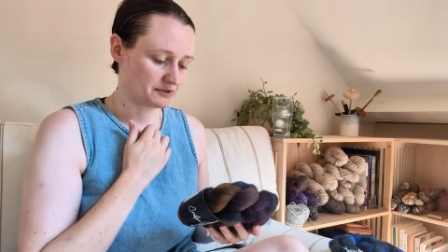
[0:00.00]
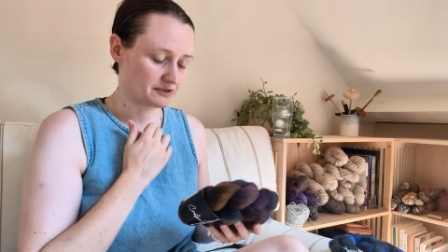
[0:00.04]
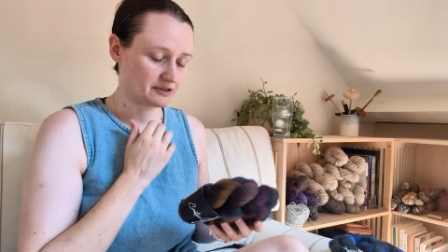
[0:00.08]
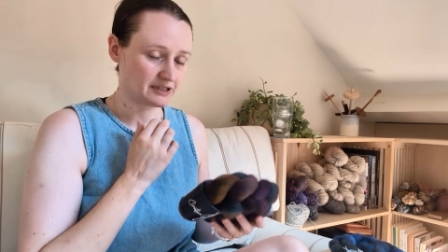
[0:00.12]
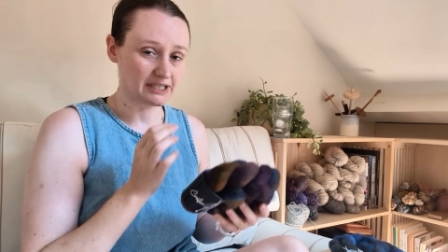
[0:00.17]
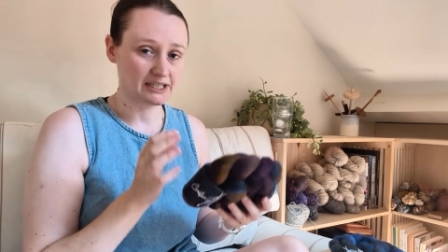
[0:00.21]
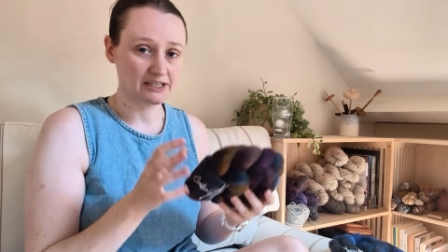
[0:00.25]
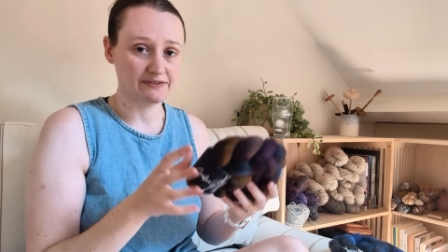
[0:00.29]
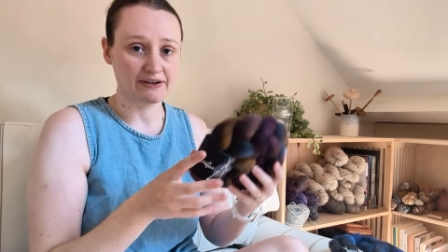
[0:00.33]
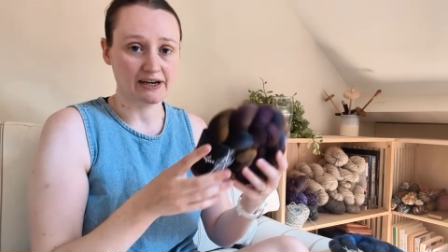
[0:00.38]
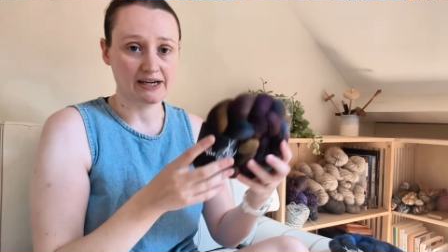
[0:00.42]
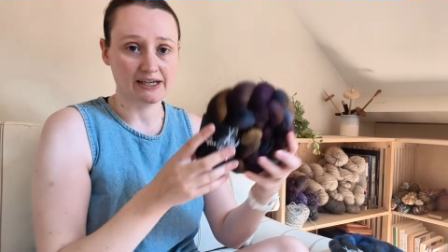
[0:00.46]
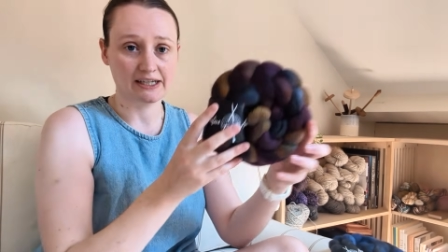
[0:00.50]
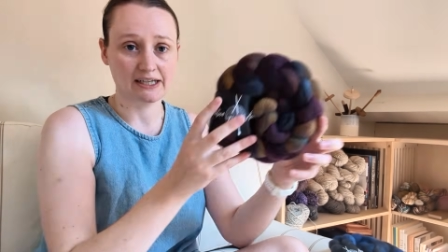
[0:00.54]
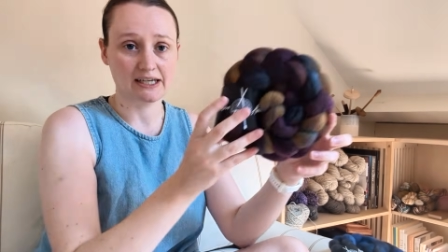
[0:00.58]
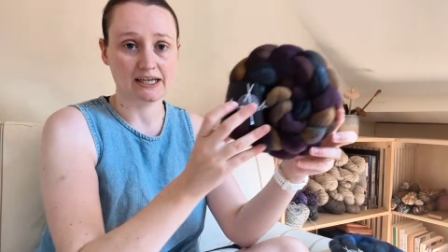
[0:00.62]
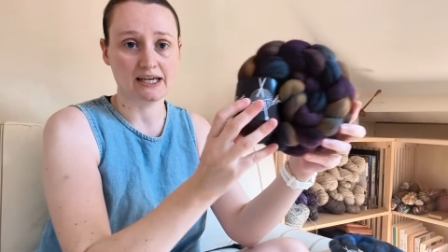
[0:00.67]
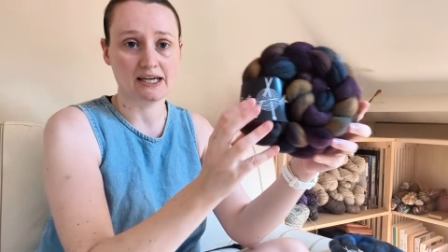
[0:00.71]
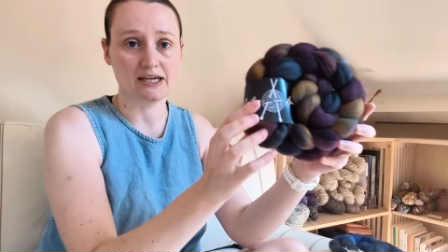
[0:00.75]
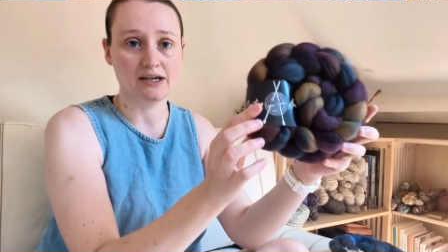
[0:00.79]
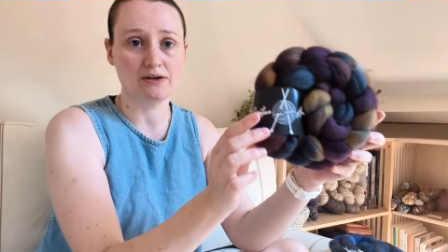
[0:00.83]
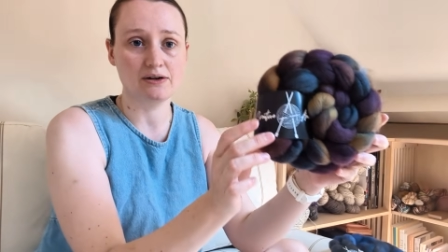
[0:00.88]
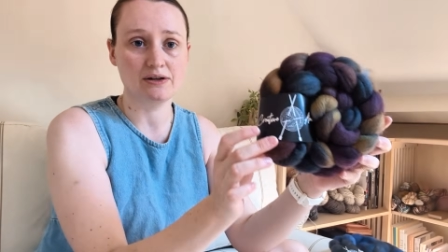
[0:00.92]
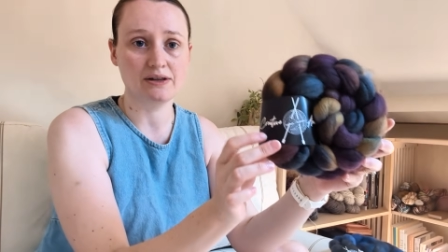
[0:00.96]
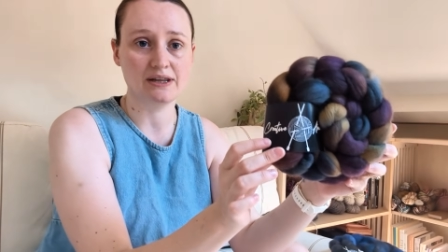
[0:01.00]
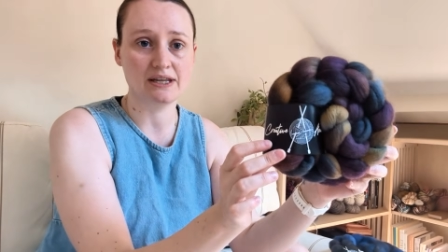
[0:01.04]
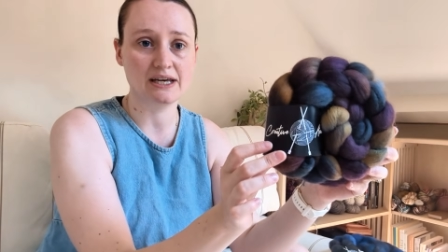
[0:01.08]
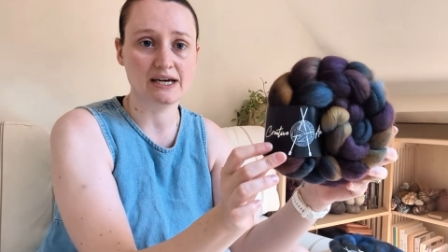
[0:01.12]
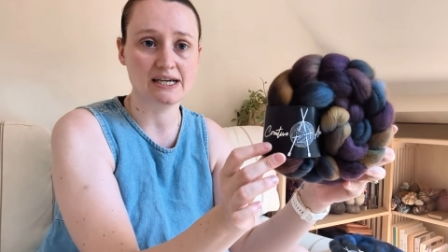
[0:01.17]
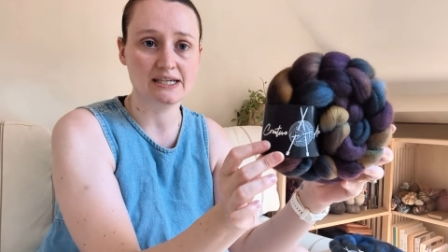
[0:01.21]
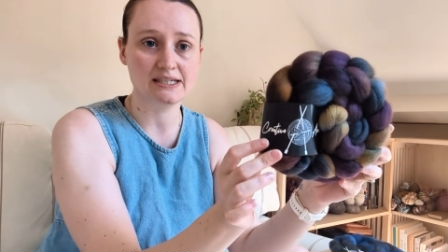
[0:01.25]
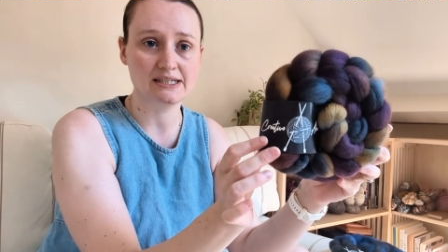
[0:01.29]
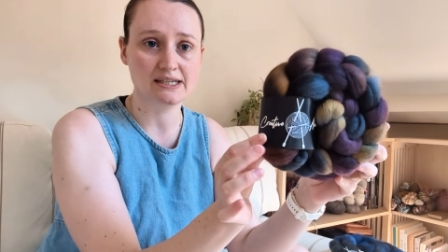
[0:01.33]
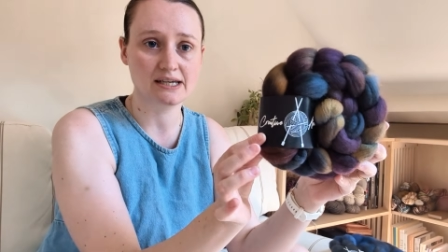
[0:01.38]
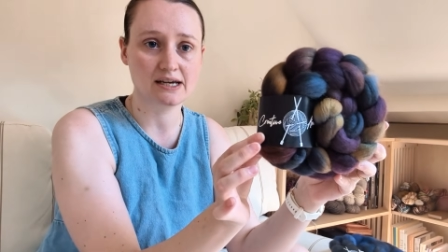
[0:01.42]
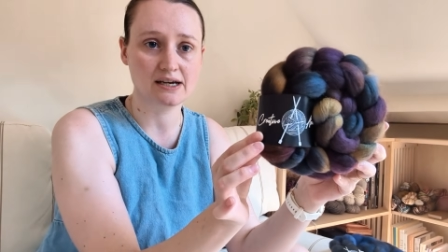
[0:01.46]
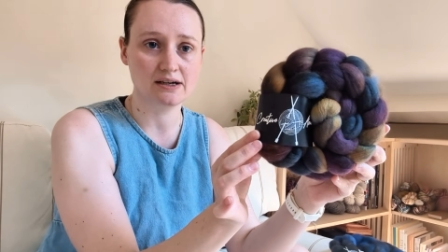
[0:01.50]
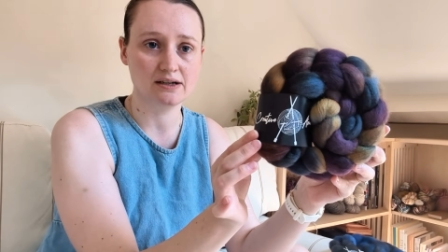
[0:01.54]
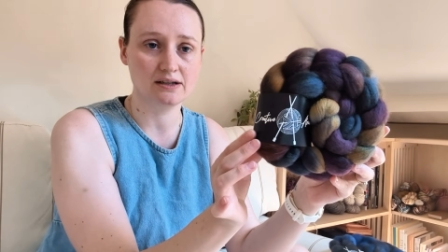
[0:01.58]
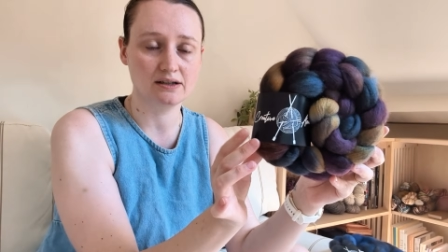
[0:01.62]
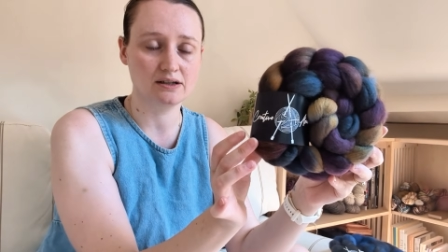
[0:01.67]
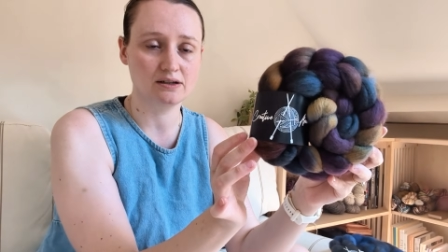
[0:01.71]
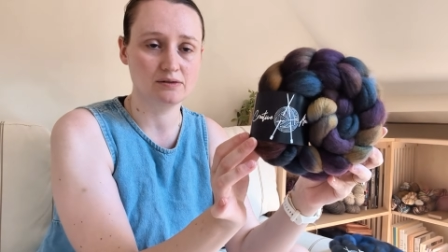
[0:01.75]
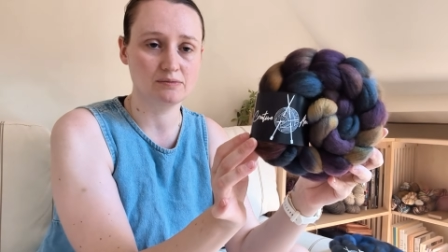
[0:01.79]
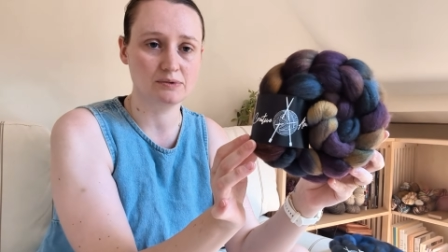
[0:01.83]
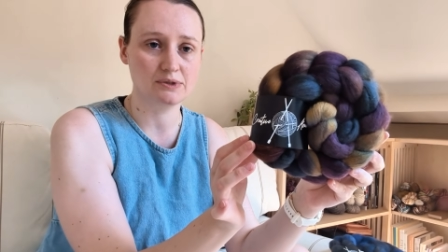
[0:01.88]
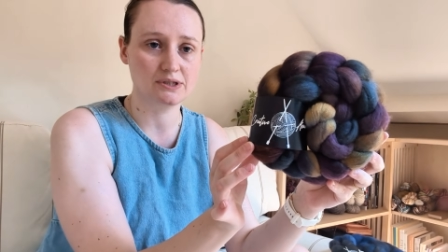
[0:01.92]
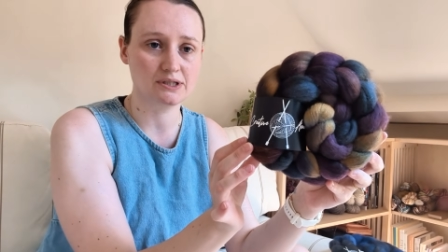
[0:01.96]
Creative Anarchy on their
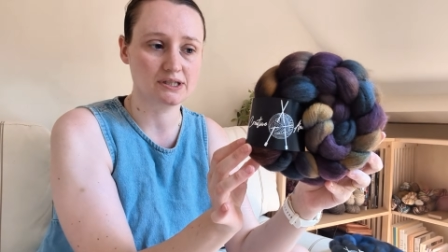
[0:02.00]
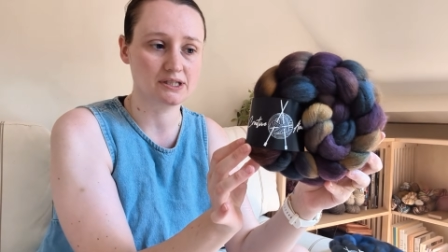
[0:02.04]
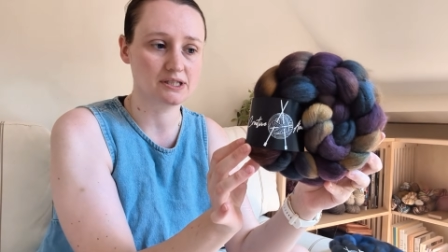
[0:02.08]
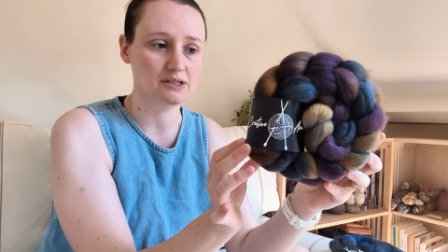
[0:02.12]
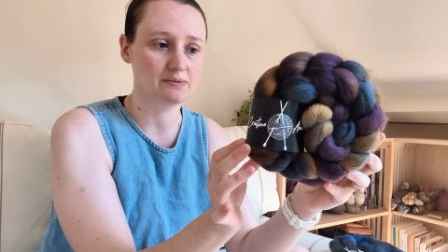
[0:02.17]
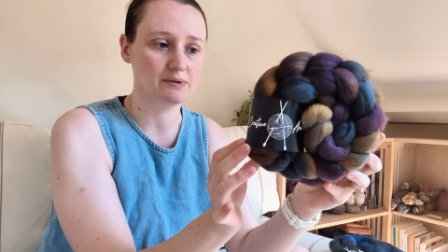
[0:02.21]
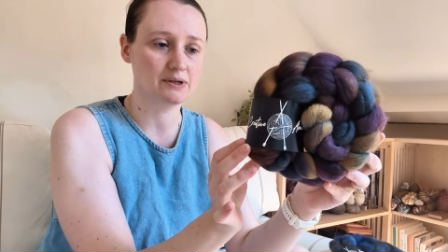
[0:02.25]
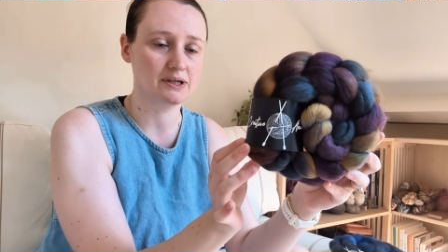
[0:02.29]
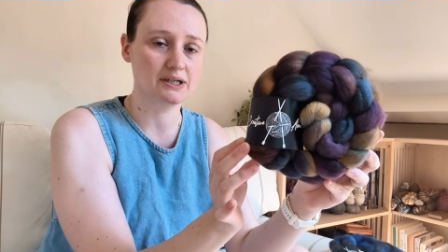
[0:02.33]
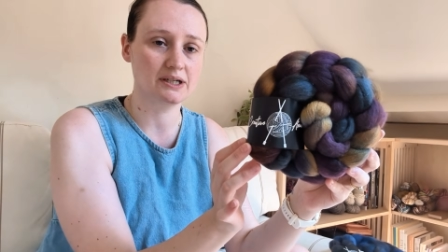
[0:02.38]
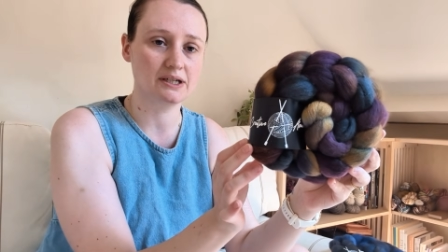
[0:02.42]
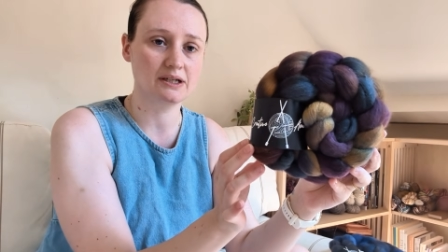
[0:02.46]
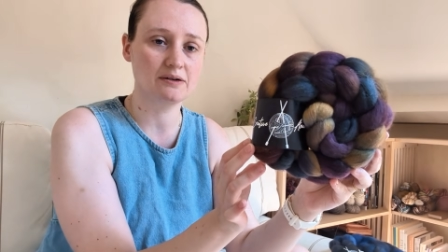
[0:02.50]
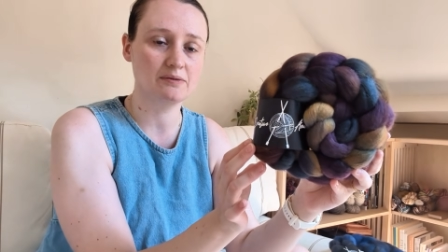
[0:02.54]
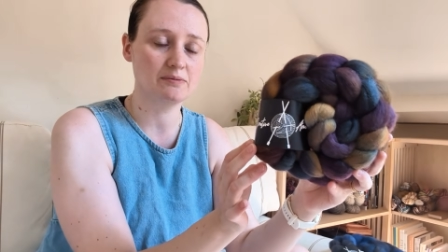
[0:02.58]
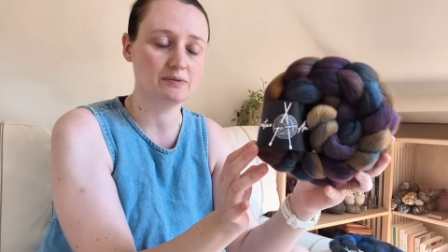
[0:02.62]
sale was this one,